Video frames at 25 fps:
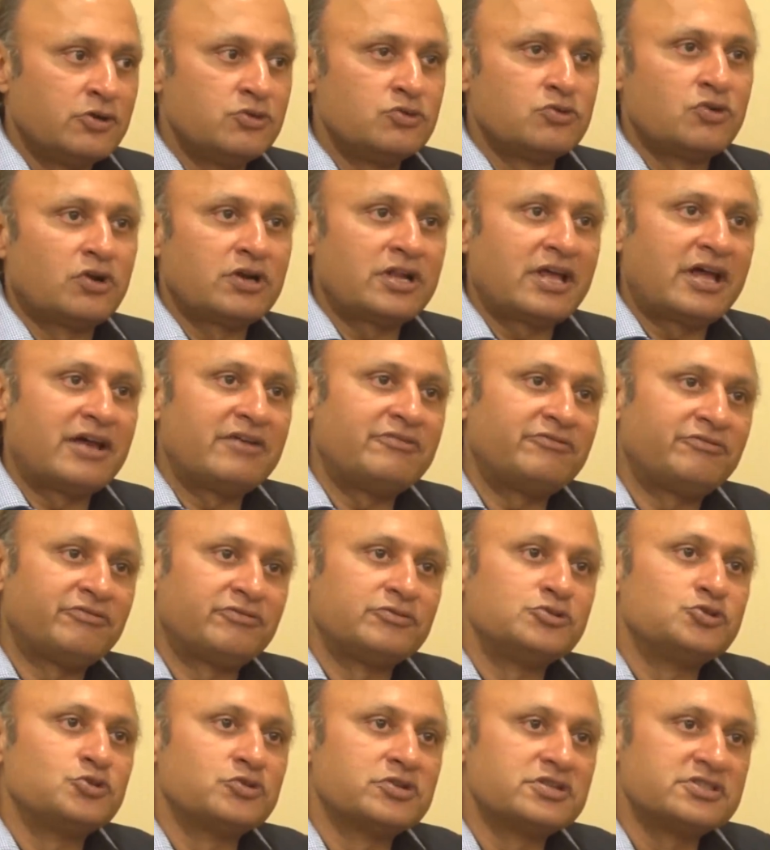do not
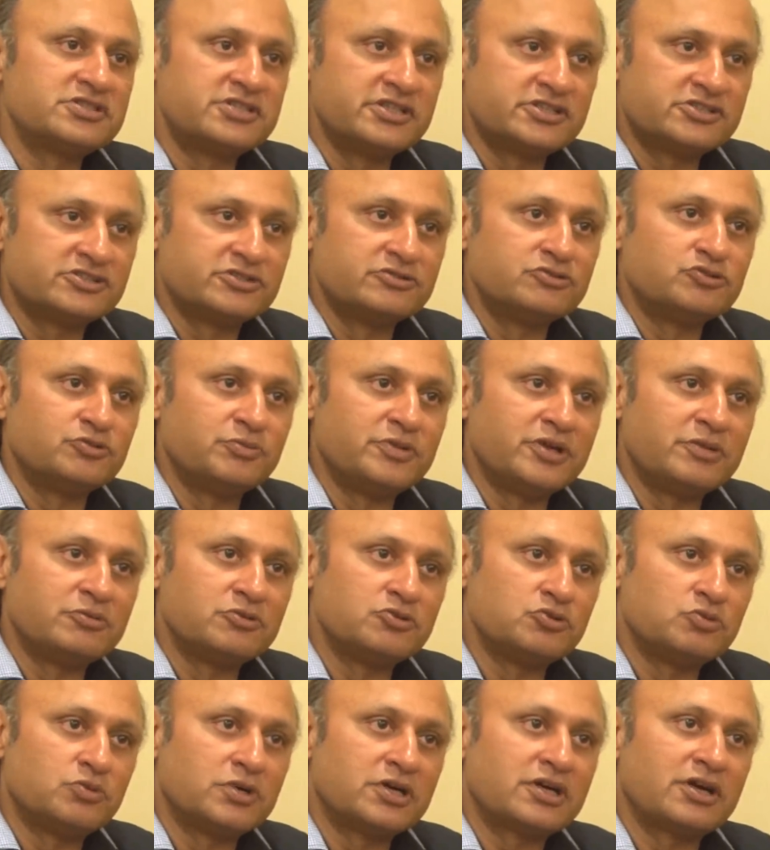have jurisdiction to be
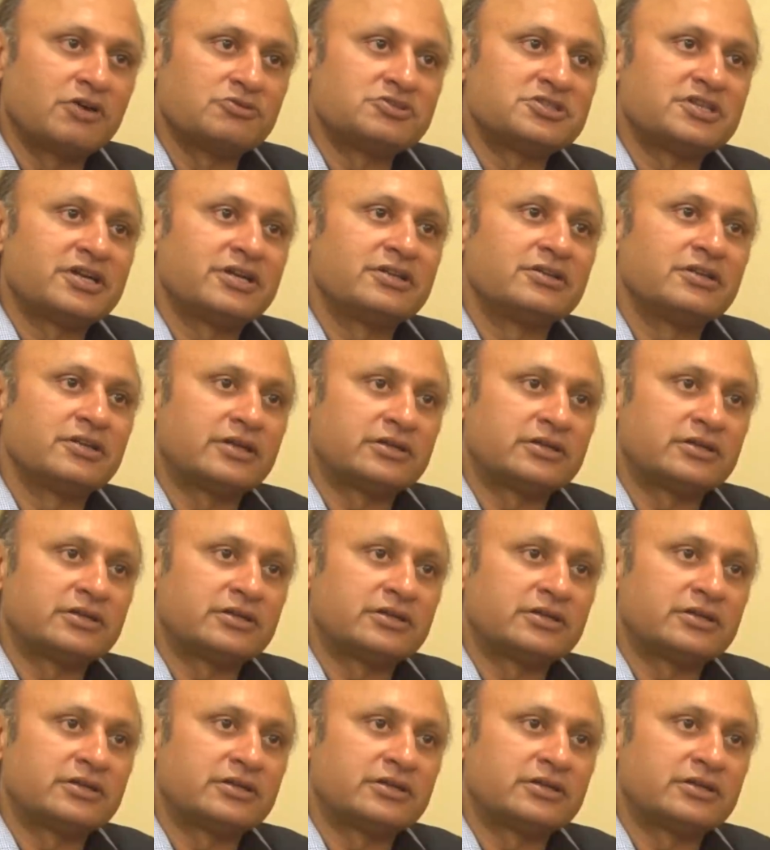able to work outside